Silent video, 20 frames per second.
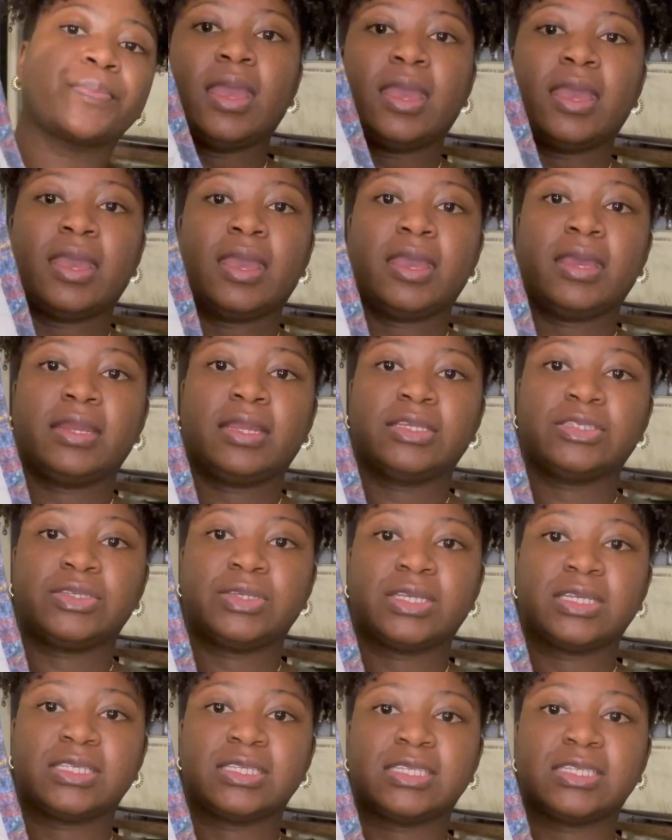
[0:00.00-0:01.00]
And as you
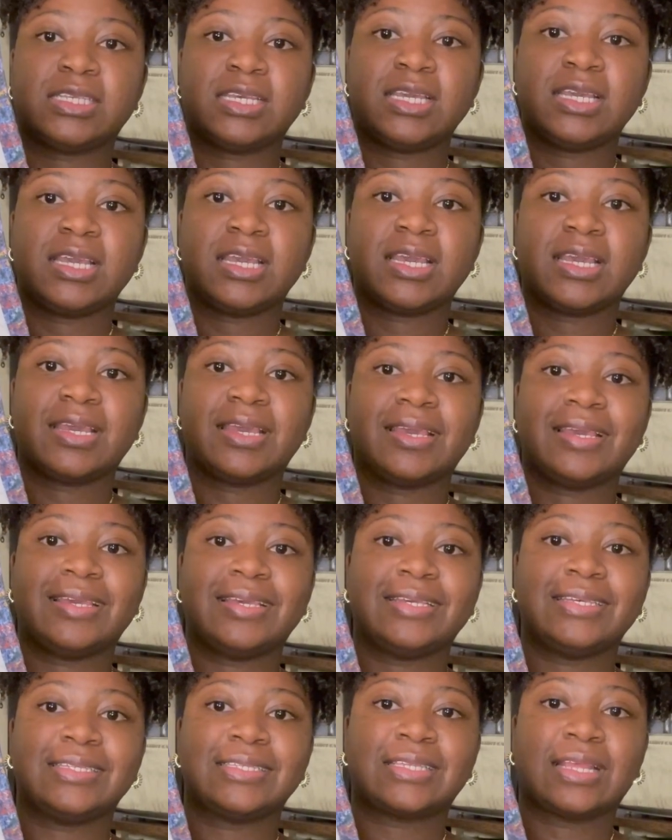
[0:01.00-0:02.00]
can see, it
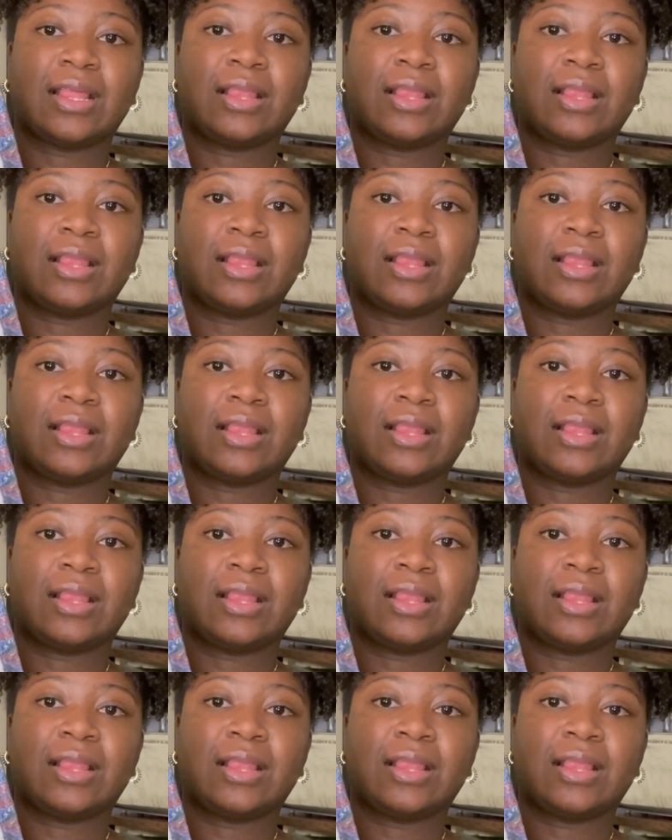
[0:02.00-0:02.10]
is